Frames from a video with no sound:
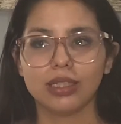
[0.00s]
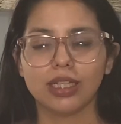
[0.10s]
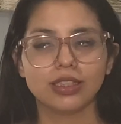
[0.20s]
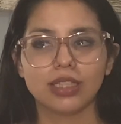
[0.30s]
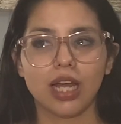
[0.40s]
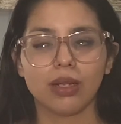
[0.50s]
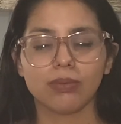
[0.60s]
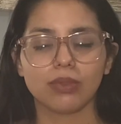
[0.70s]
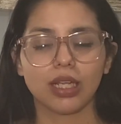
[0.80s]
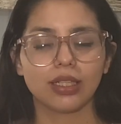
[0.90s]
That's
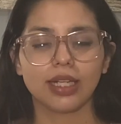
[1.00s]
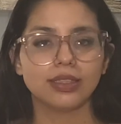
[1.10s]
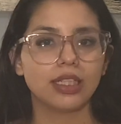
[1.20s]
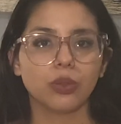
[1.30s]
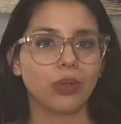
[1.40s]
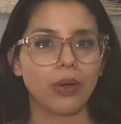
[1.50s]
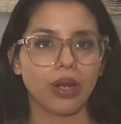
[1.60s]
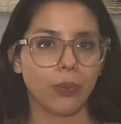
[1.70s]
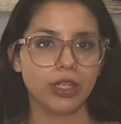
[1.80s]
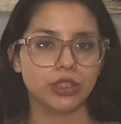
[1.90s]
not the route
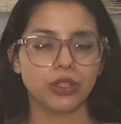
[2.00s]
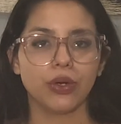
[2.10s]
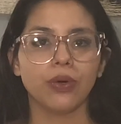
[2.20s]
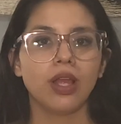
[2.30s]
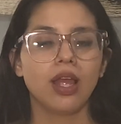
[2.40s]
I wanted to go.